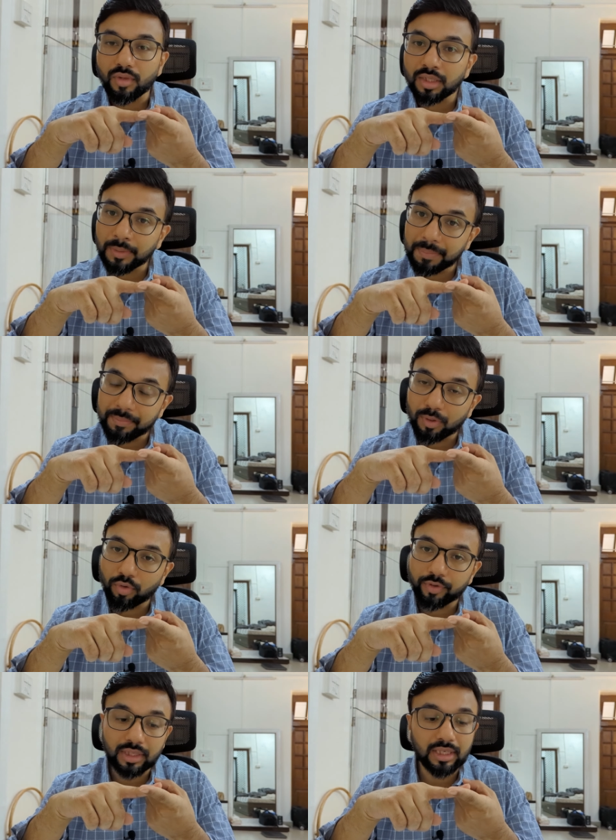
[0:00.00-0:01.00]
the people
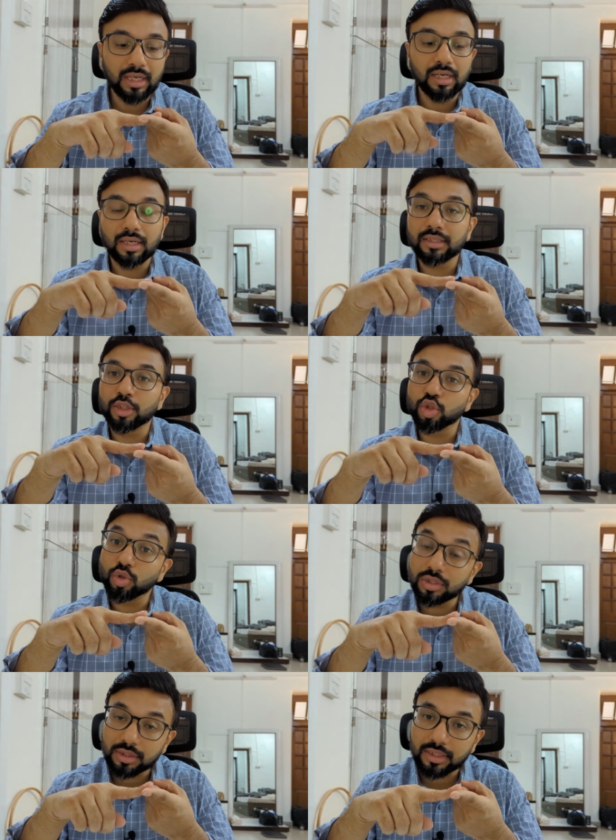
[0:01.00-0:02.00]
of India, the
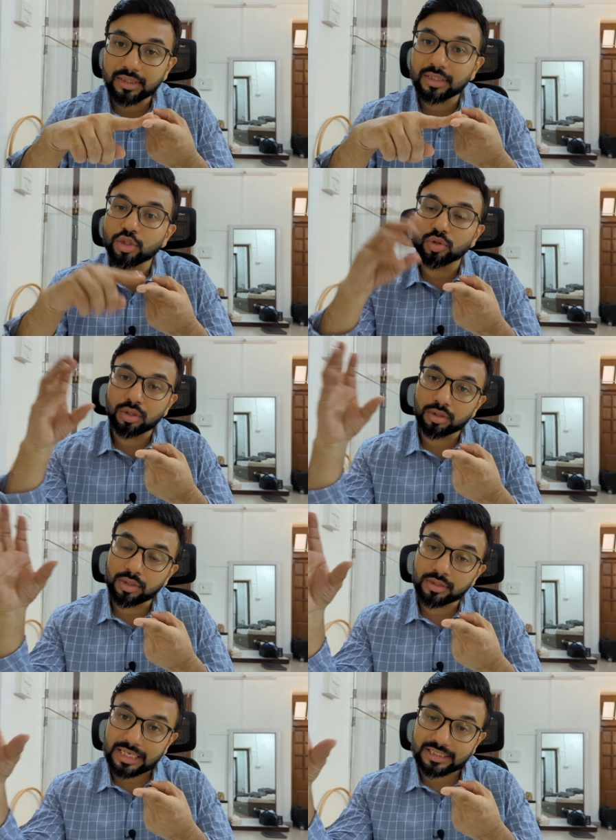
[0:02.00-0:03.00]
judiciary,
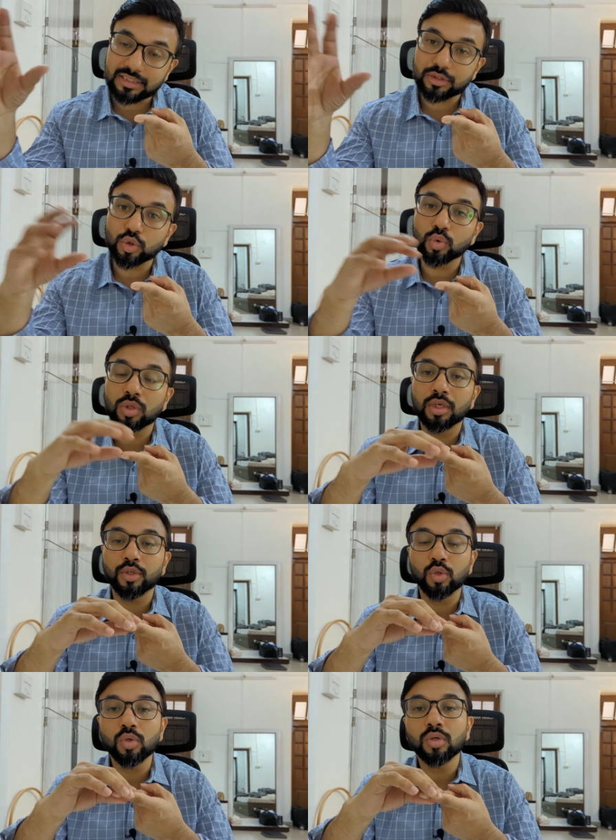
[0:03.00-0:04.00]
the judges,
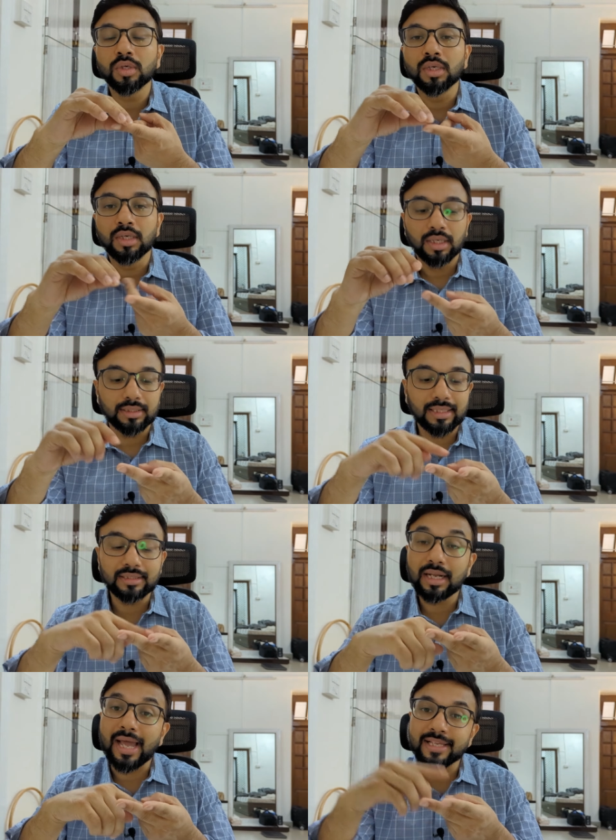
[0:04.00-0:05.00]
then
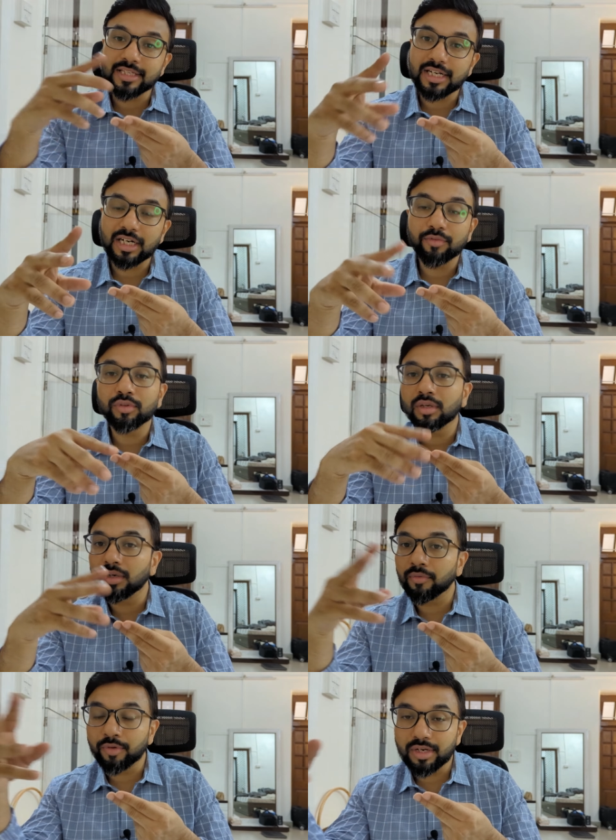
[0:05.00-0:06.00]
the executive,
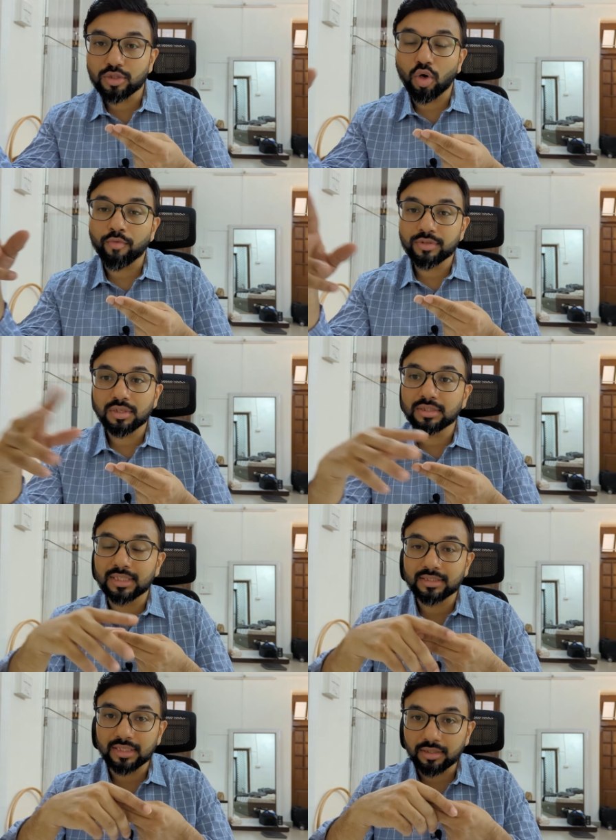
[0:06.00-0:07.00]
the various officers,
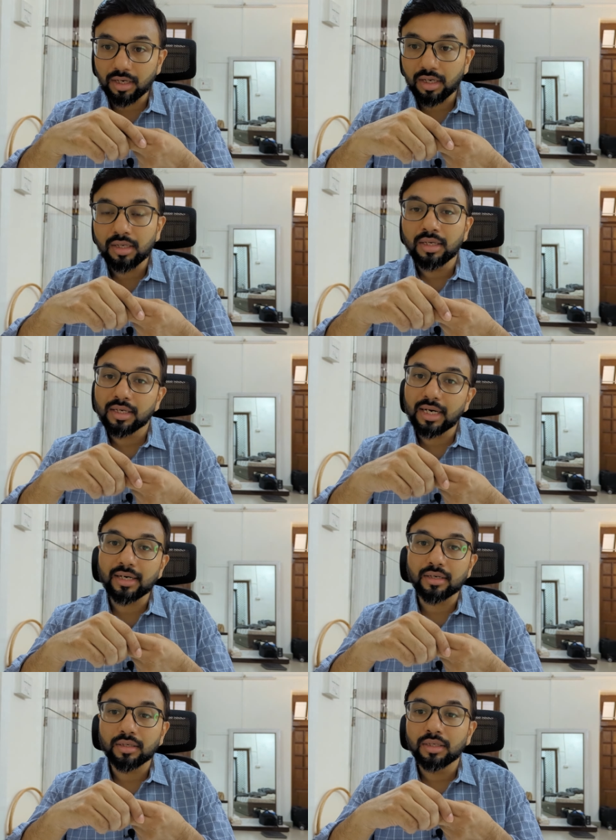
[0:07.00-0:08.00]
etc.
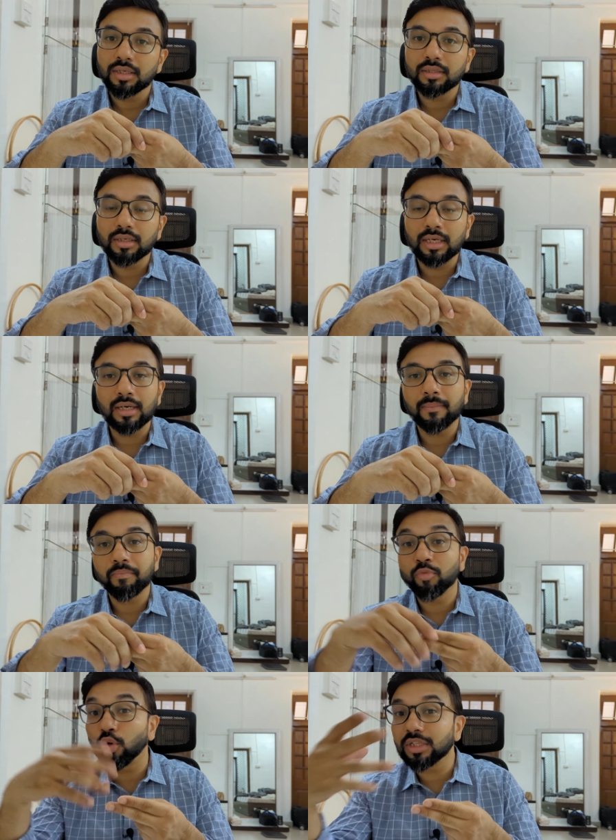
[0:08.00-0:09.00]
Right?
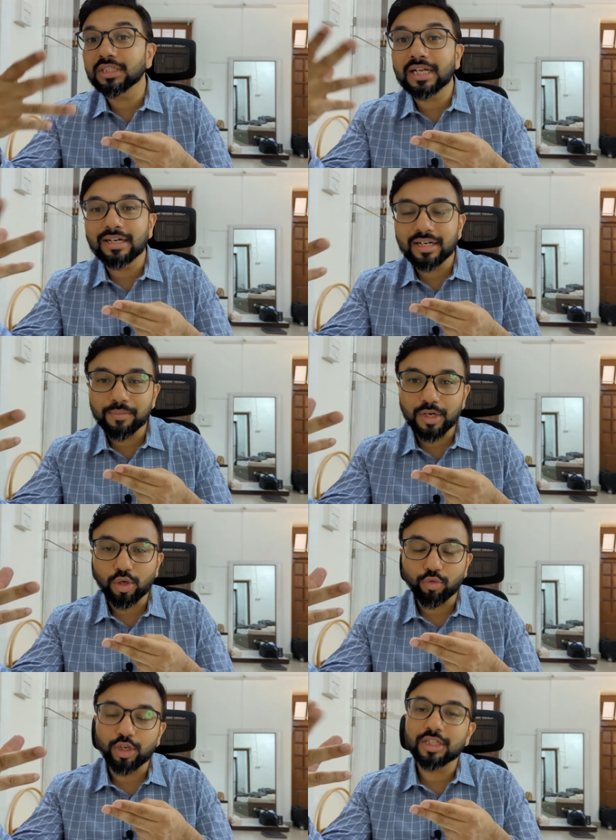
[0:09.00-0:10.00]
What is a country made
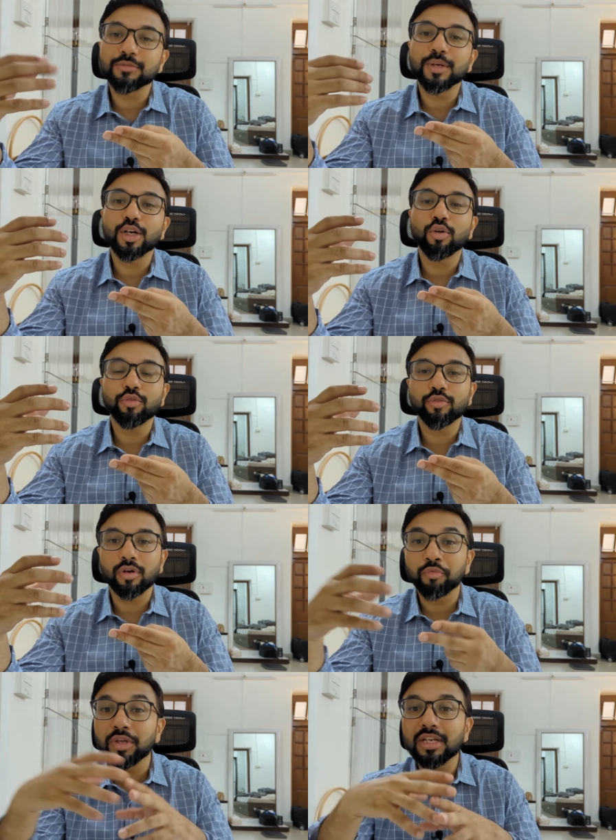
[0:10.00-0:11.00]
of? It is made of
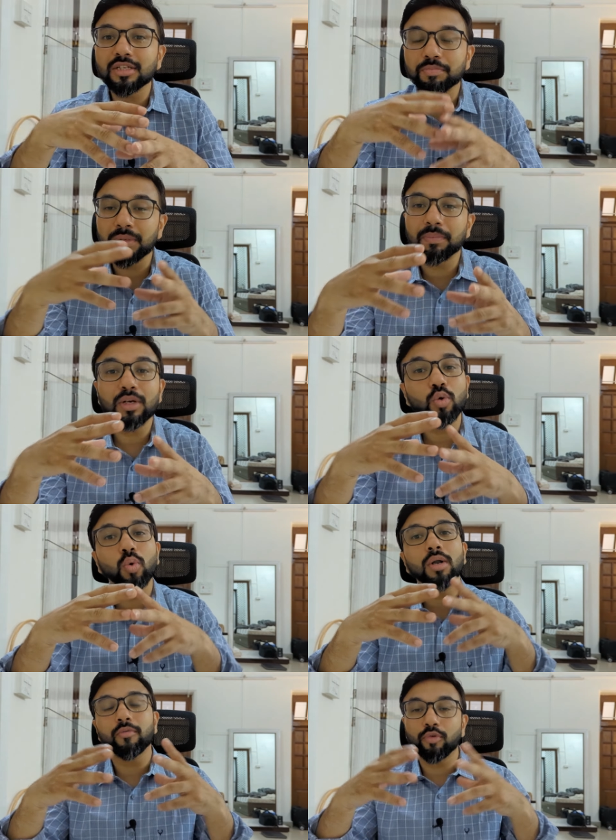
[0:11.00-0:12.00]
various people who
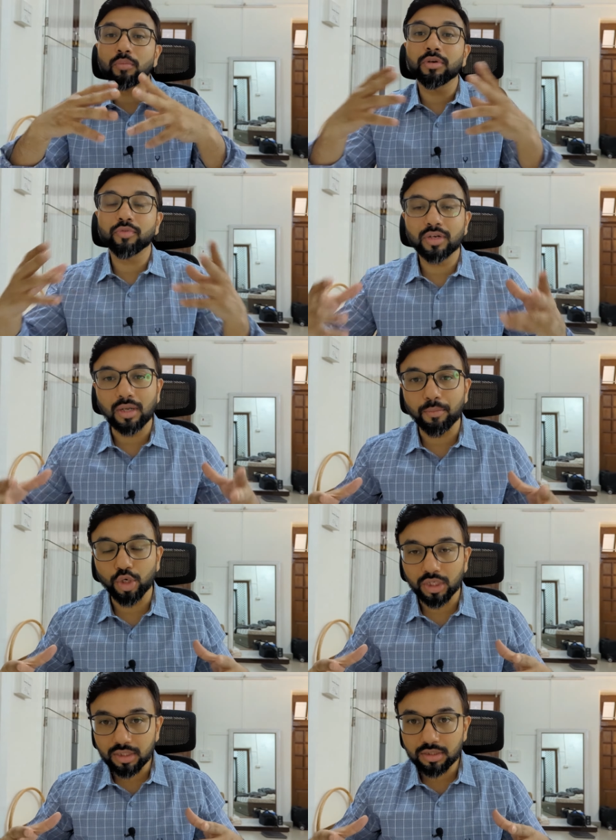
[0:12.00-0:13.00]
are from different
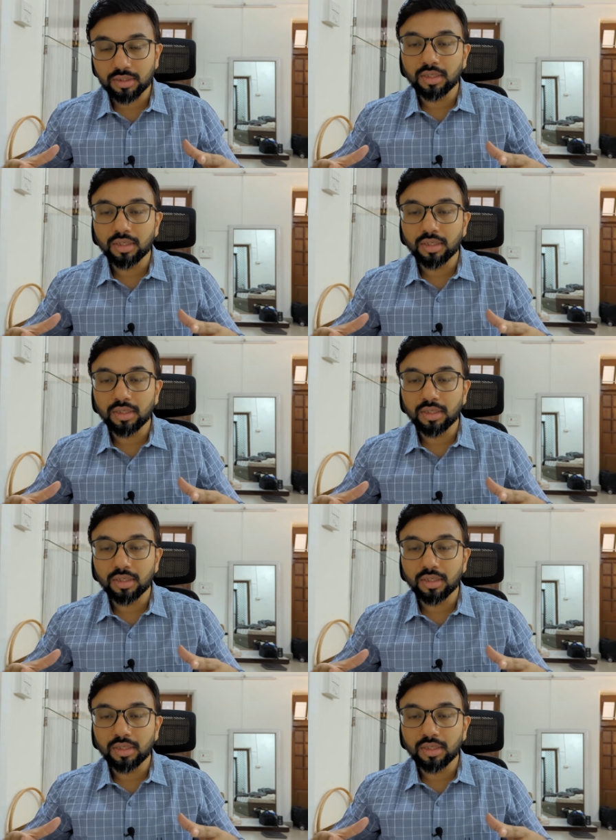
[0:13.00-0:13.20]
communities,